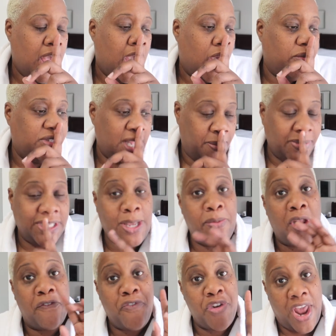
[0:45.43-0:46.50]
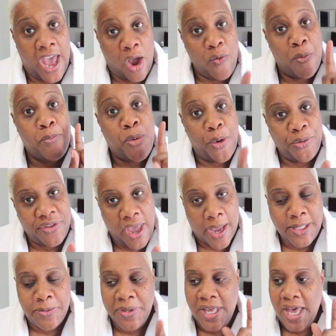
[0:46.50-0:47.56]
I was able to keep it on for an hour both
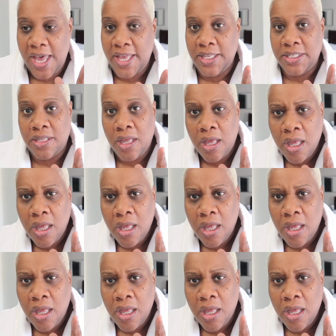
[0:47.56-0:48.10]
times because